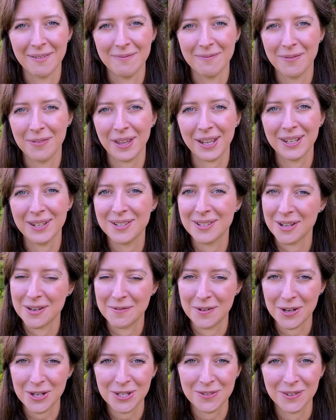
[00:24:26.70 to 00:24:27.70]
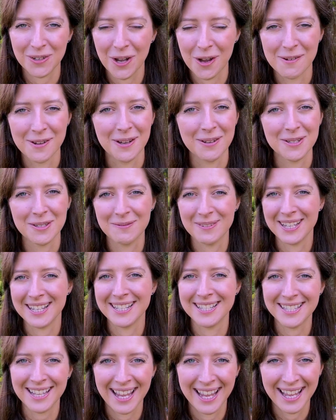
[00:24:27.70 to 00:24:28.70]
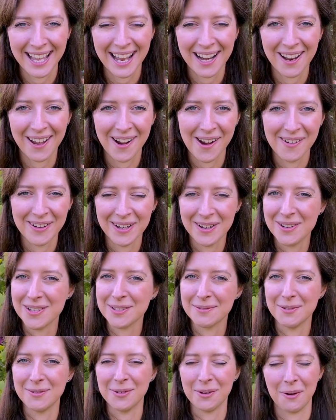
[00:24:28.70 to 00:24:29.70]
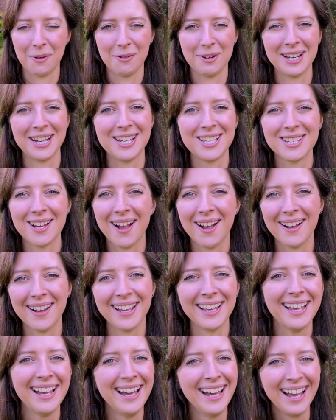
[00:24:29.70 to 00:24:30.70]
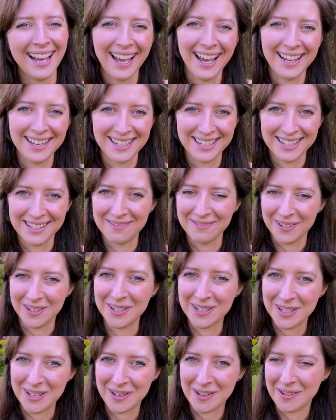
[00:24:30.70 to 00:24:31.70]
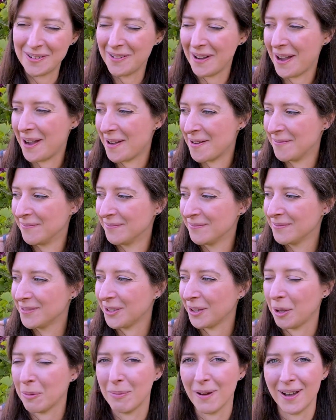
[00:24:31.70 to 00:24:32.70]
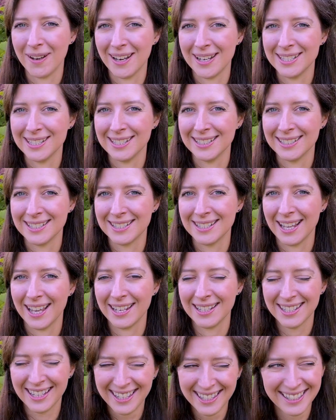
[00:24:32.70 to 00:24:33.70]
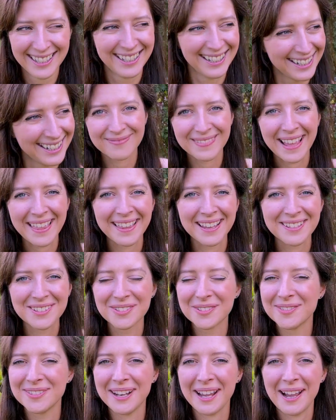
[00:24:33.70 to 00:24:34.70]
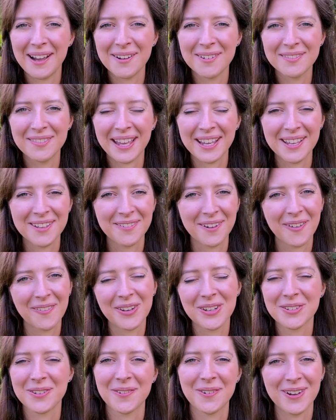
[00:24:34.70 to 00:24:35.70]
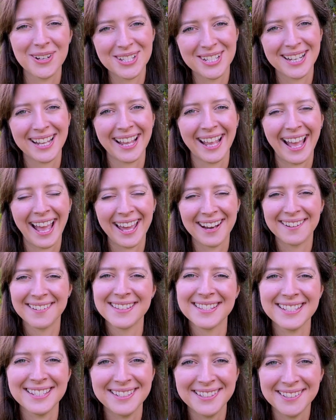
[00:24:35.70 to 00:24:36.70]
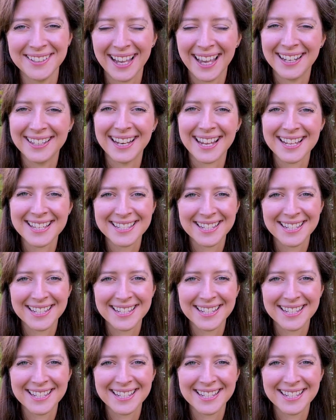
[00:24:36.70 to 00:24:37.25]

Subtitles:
Thank you so much for coming up to me and saying hello. I know some of you are really shy and you didn't want to, so your partner did instead. That's all for now. Thank you very much for watching, and I'll see you again next